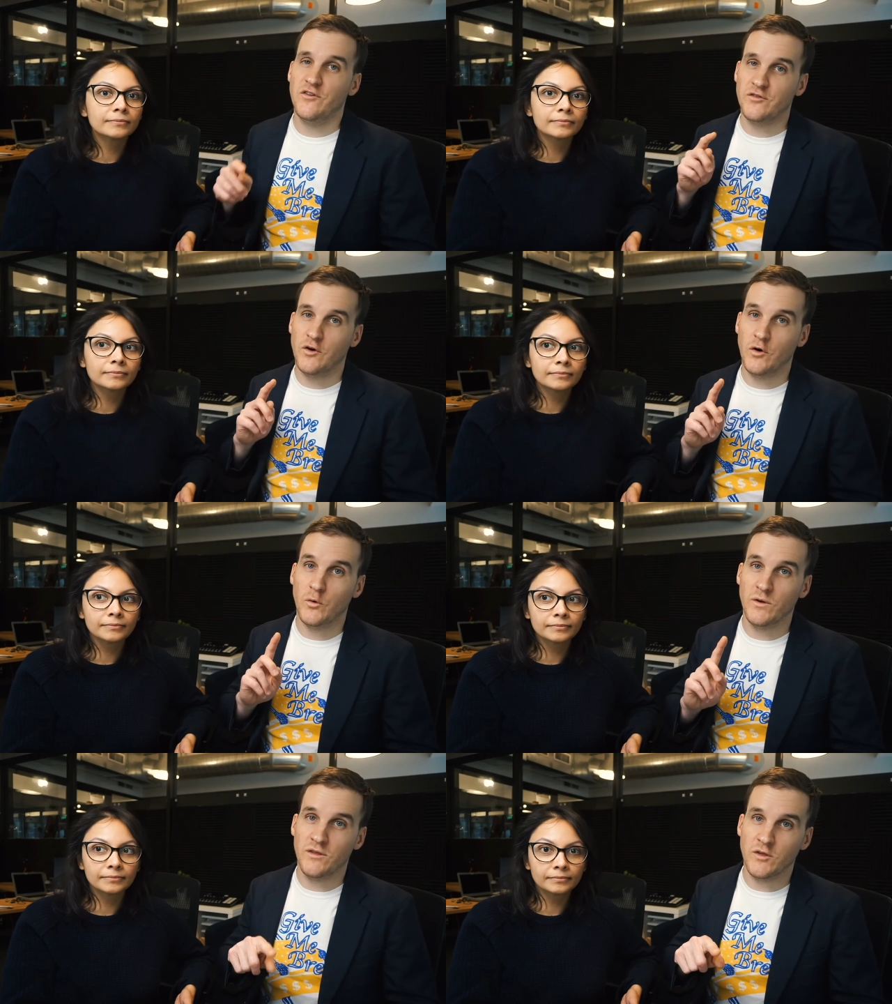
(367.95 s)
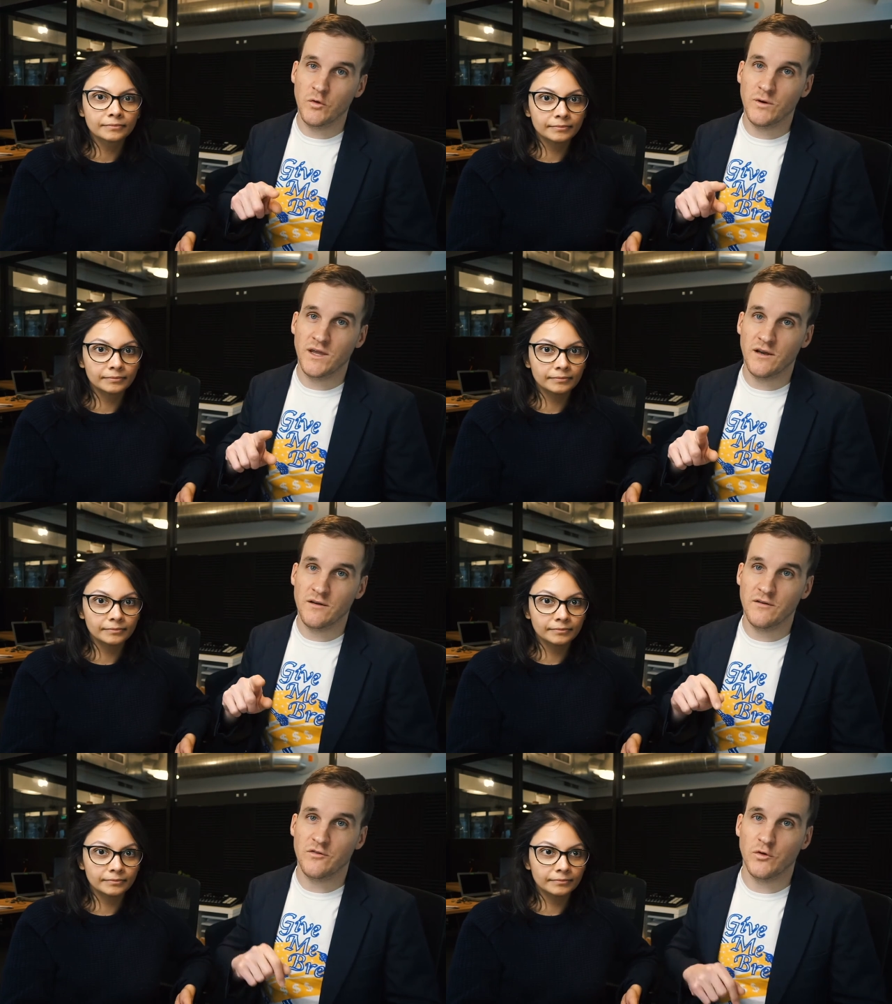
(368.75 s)
Speaker 1: so you
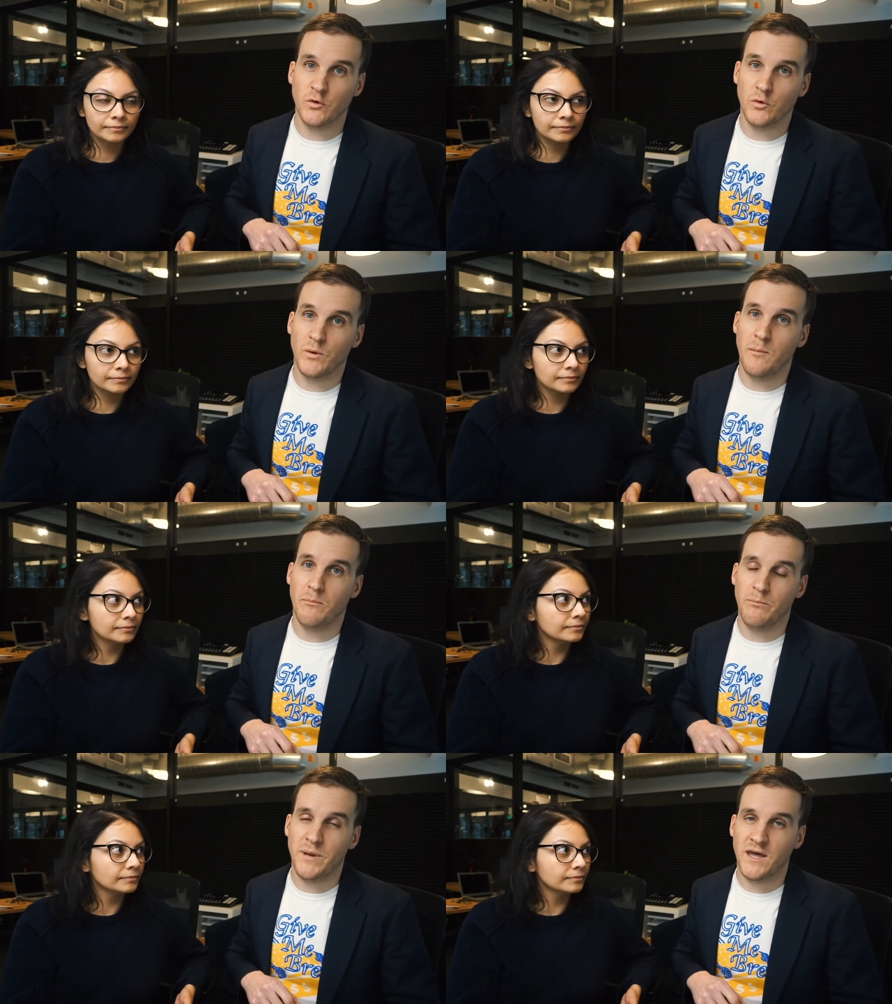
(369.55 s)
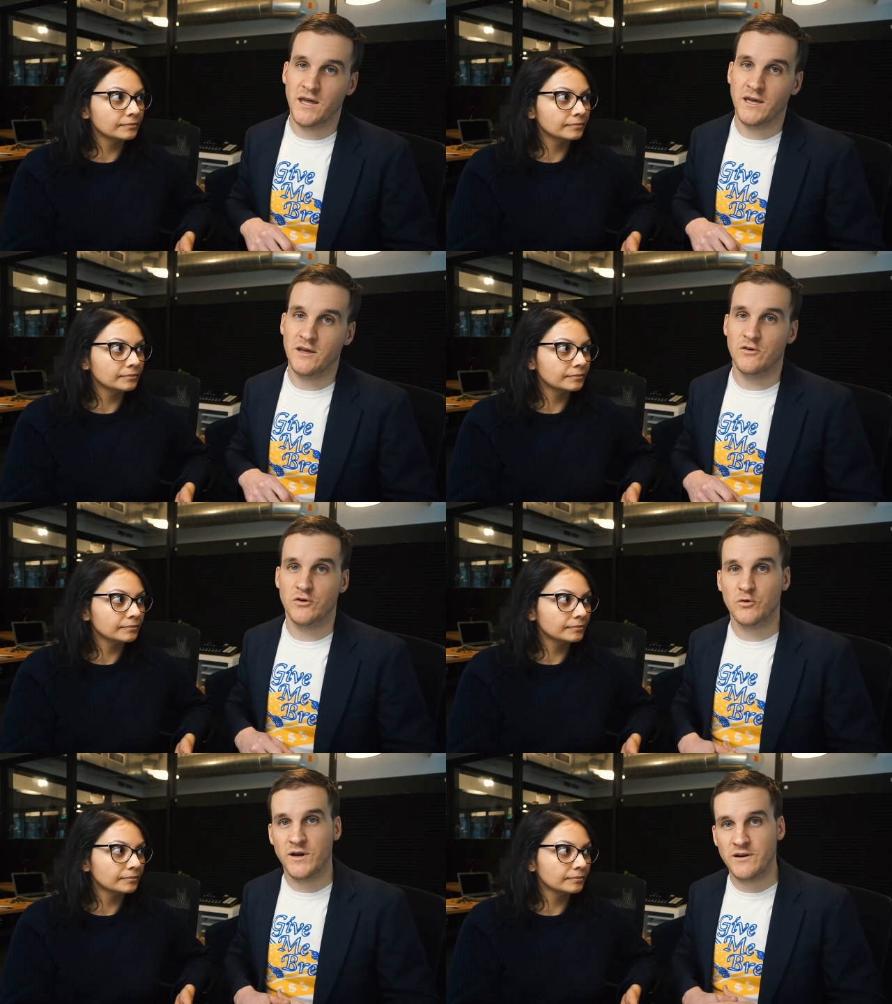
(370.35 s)
need to pay your
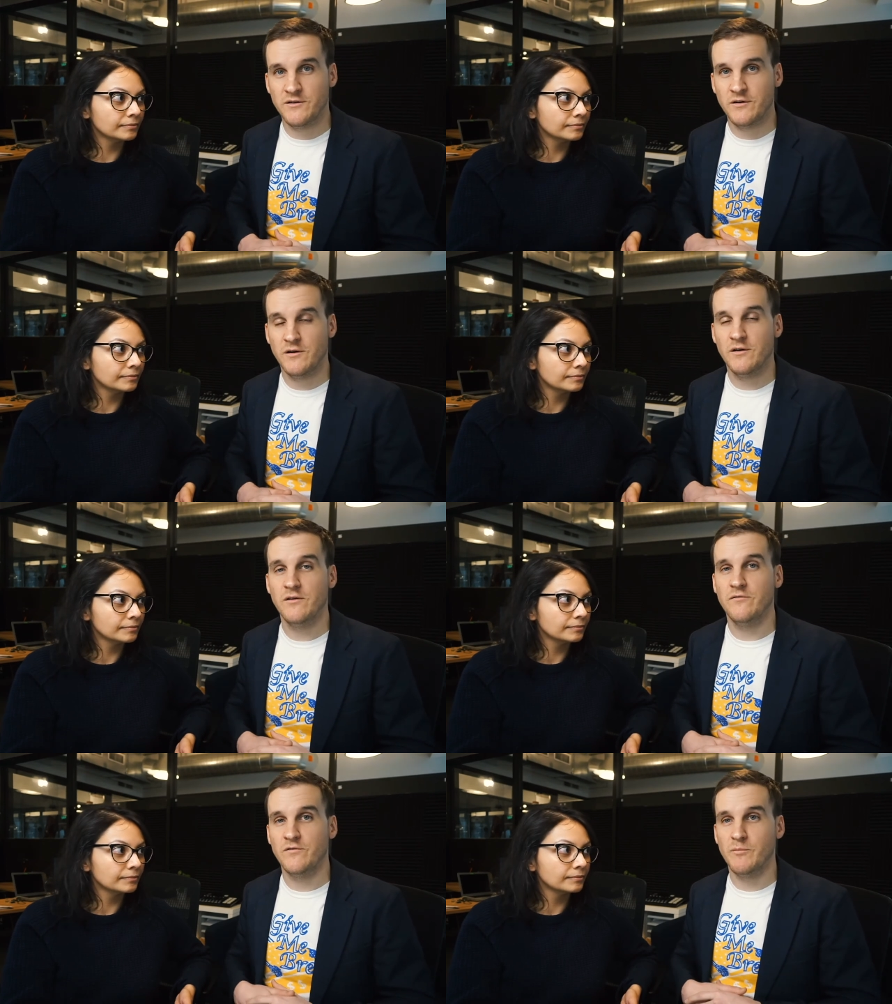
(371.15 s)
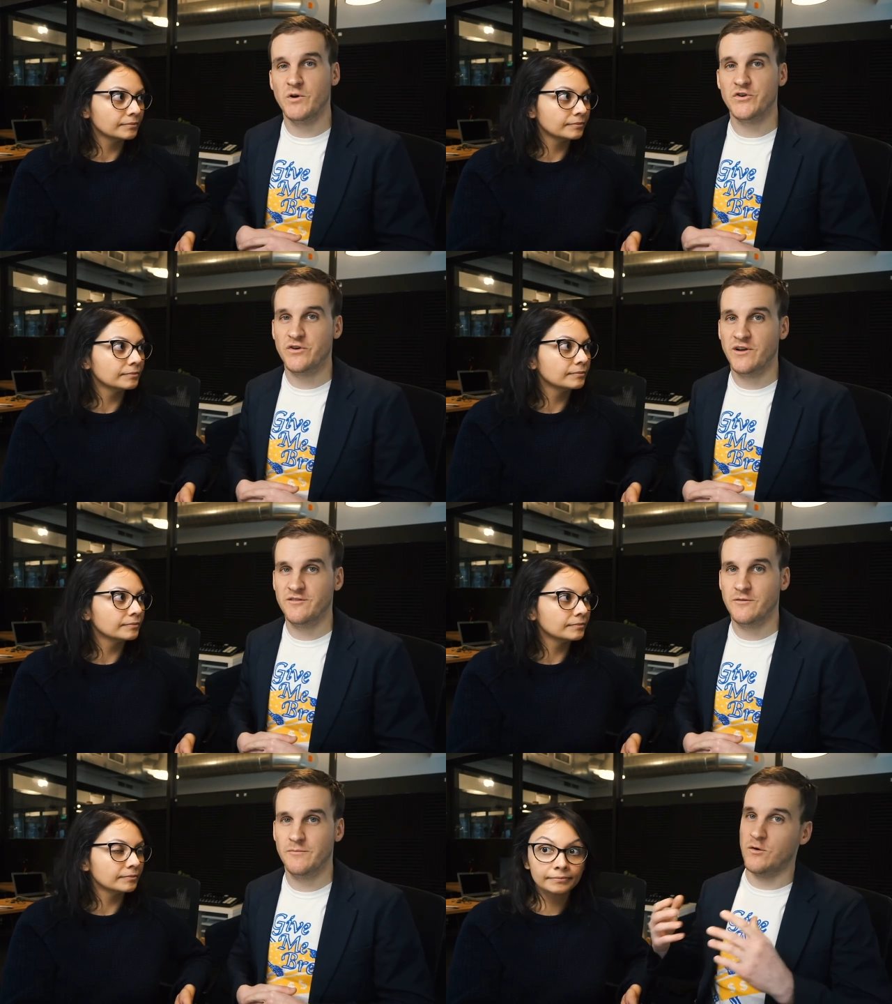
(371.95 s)
creditor from your trust.